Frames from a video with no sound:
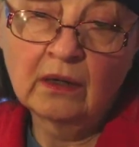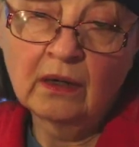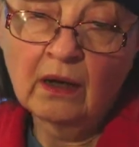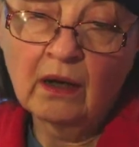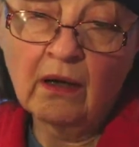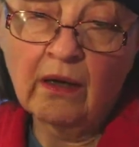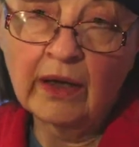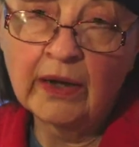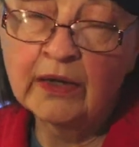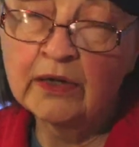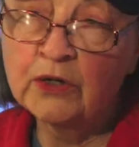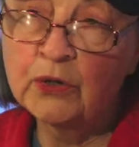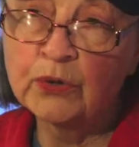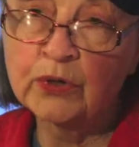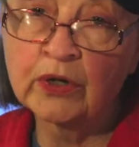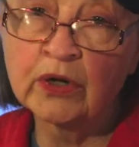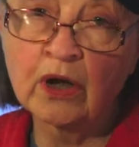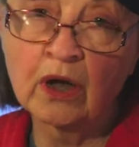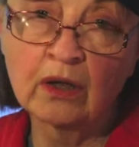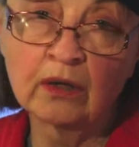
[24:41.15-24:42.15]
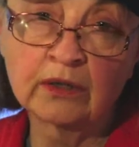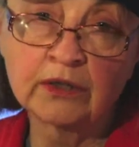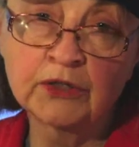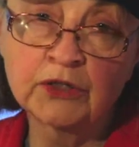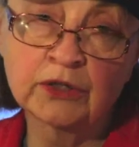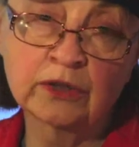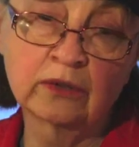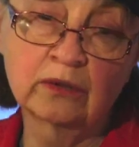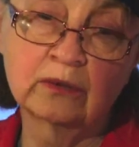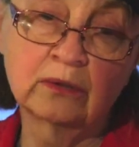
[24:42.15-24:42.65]
I didn't go to
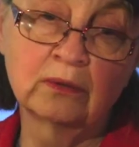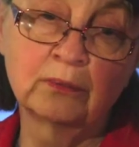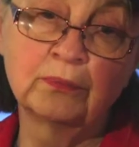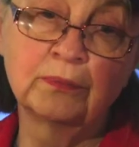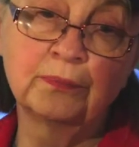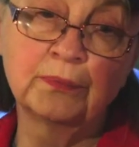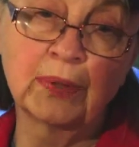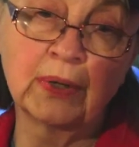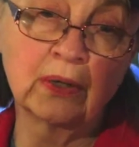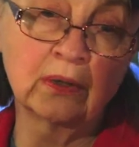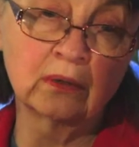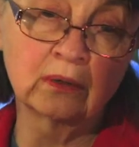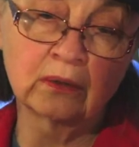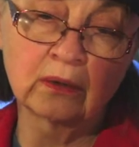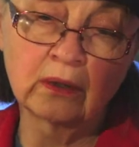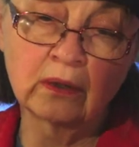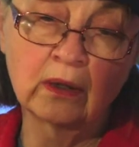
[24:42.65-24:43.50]
college, but